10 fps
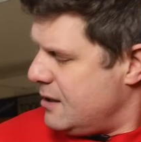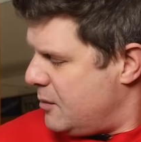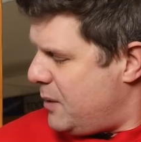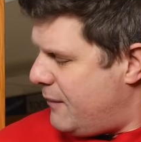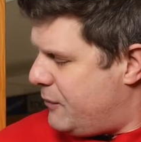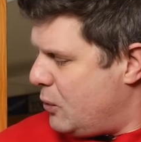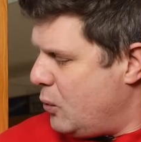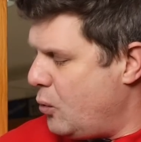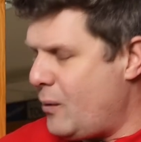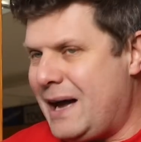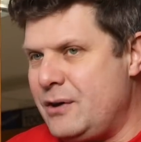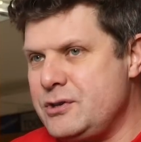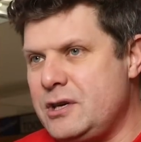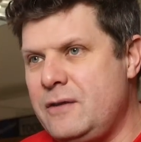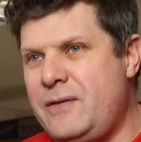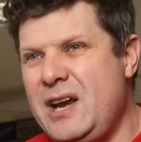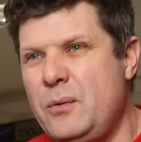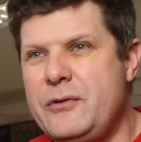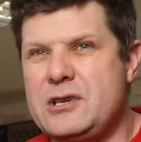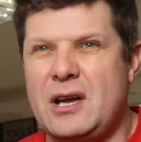And we have the all-rounder for
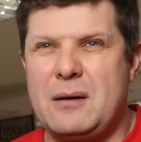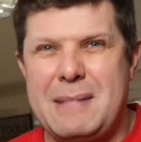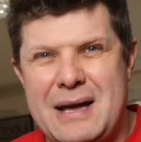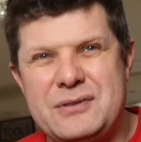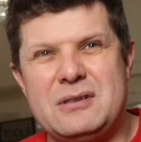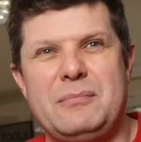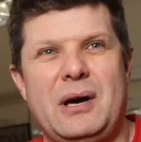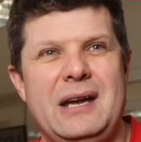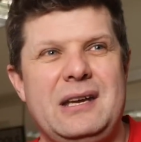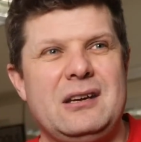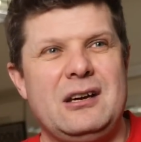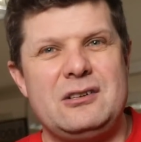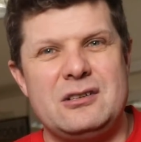anyone that's like a mountain biker,